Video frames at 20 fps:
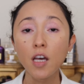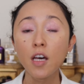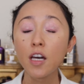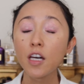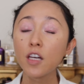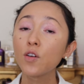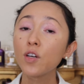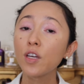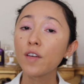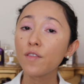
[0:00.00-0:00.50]

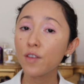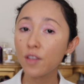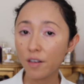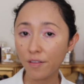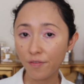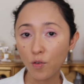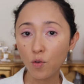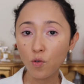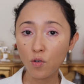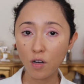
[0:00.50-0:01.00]
It'll give you the
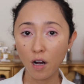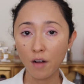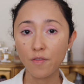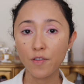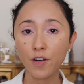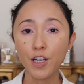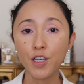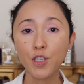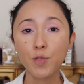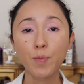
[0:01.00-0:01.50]
full
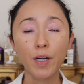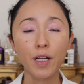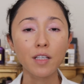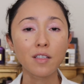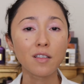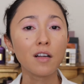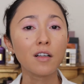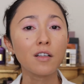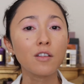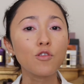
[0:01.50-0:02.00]
coverage, but it's
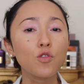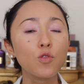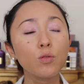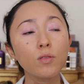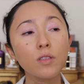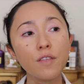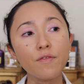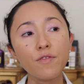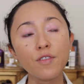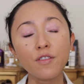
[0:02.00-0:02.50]
not going to
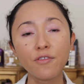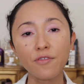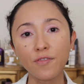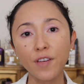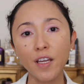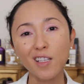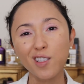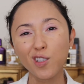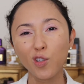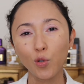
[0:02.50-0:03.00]
leave your
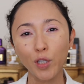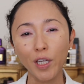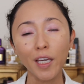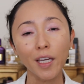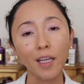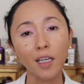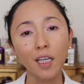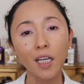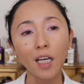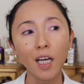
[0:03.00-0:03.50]
face
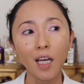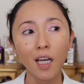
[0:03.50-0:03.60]
looking